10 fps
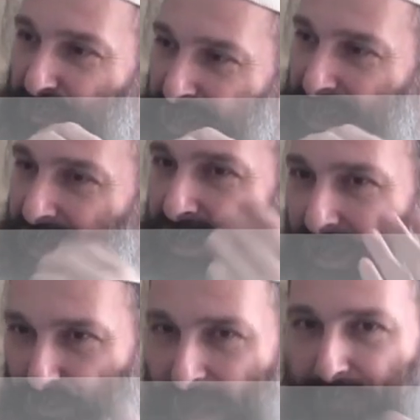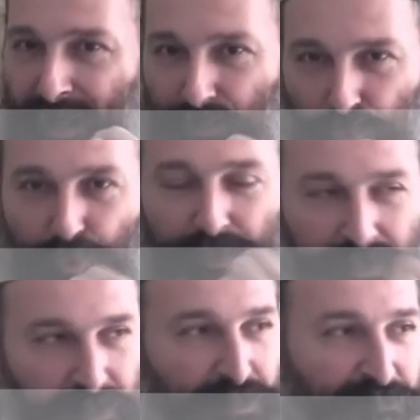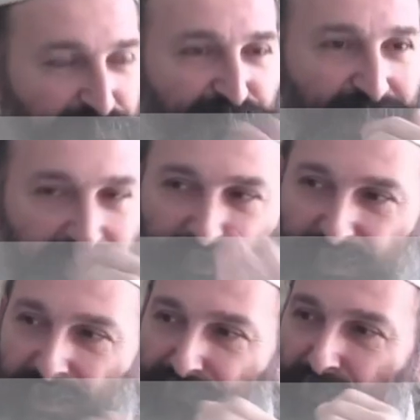In the beginning, a rabbi would feed me the